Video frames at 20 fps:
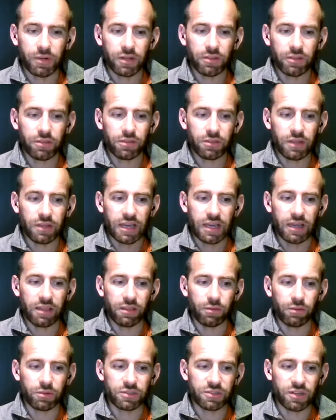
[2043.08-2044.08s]
with.
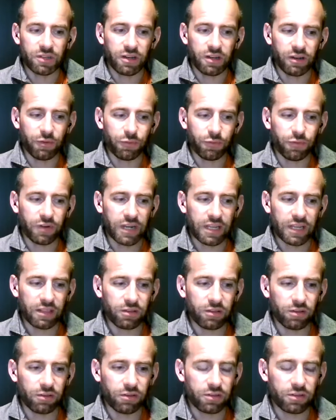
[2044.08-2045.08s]
There was a
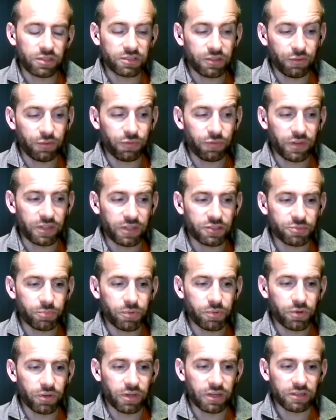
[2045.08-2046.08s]
friend who's at
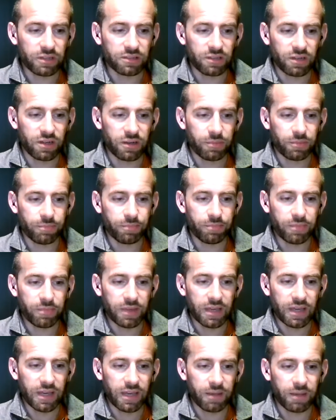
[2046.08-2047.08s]
Facebook as a
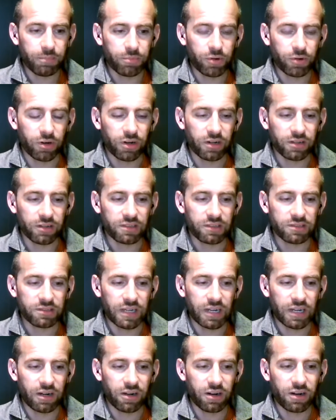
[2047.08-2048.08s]
product
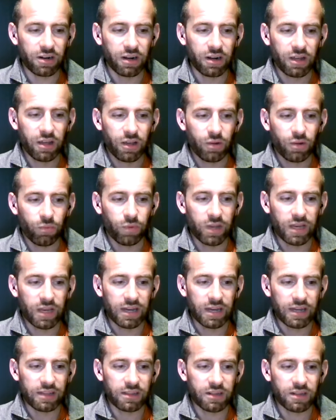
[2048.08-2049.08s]
designer. We
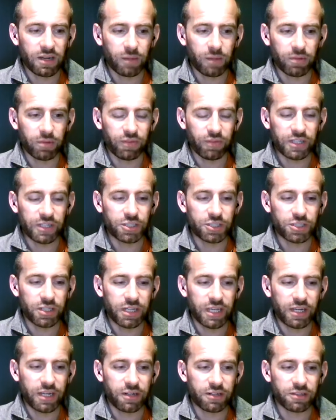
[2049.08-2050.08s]
had a couple of
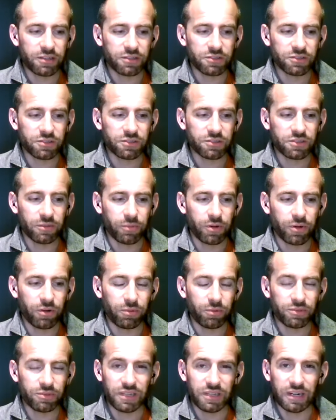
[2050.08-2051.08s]
engineers, someone
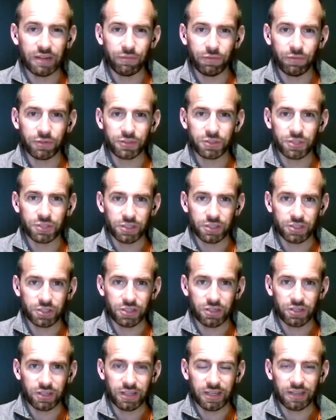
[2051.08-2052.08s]
who was in
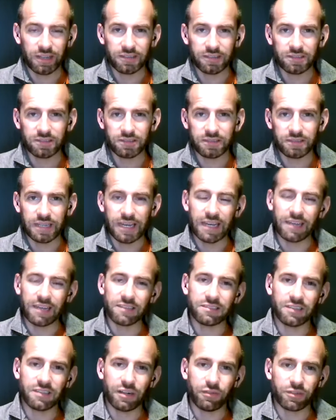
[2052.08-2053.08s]
infrastructure like
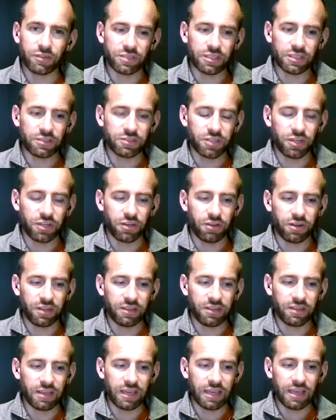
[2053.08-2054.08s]
server-side
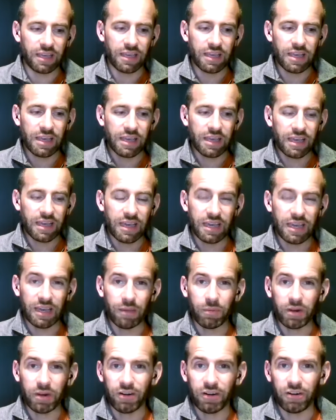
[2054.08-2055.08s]
security,
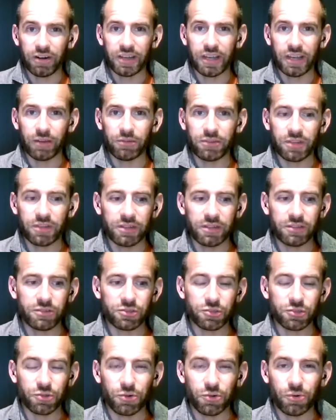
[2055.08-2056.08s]
and our accountant.
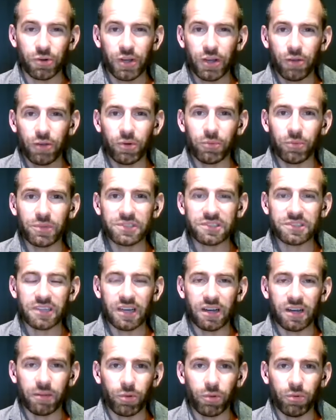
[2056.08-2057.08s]
So when we set
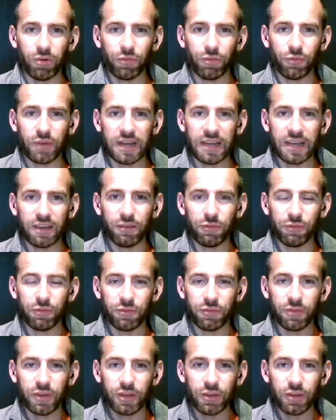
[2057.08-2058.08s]
up, there were
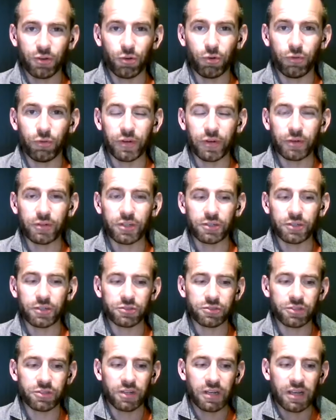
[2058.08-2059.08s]
5
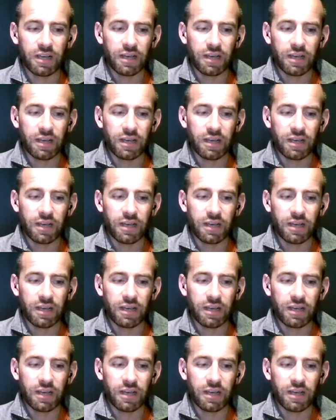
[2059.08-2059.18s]
co-founders,